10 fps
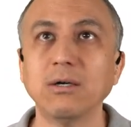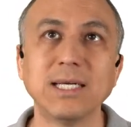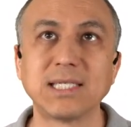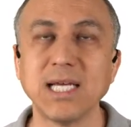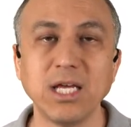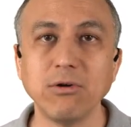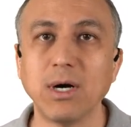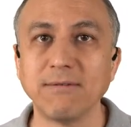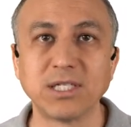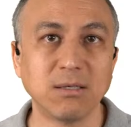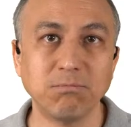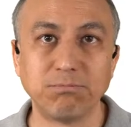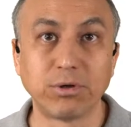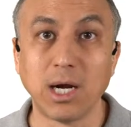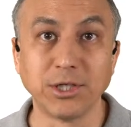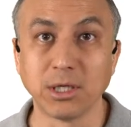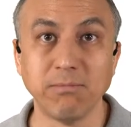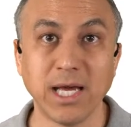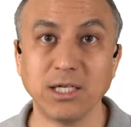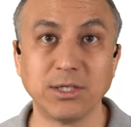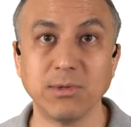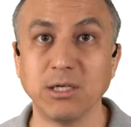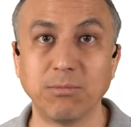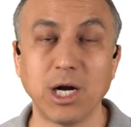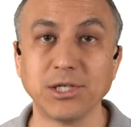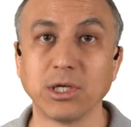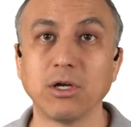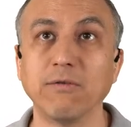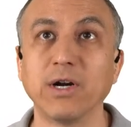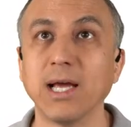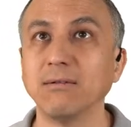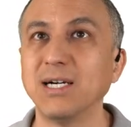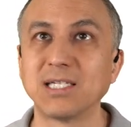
let's say you have some project management or project overhead.